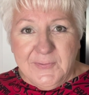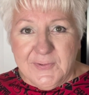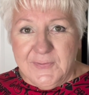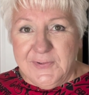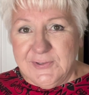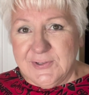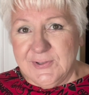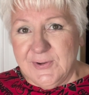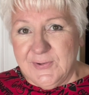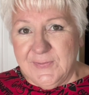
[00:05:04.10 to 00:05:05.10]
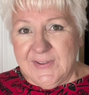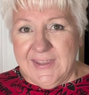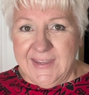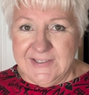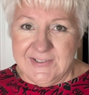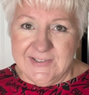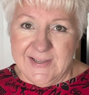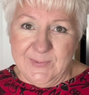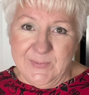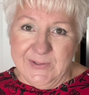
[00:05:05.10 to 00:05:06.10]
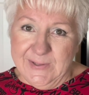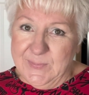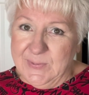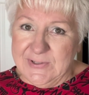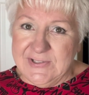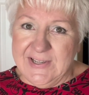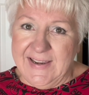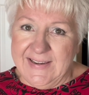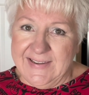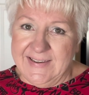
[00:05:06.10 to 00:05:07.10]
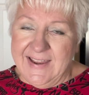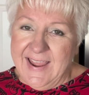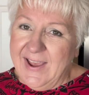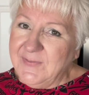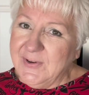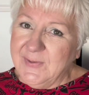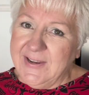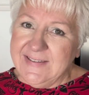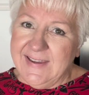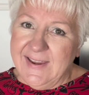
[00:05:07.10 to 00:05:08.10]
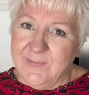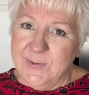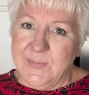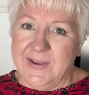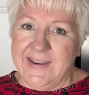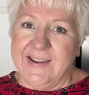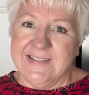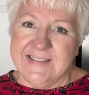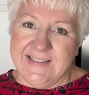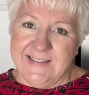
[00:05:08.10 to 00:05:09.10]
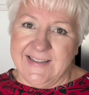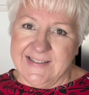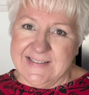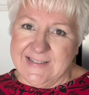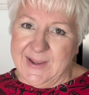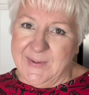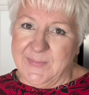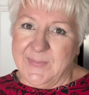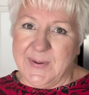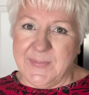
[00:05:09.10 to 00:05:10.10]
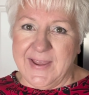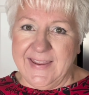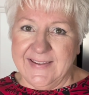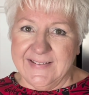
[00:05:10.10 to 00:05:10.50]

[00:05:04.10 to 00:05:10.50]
for future notifications. I really appreciate it. Have a great day, everybody. I'll see you next time. Bye-bye.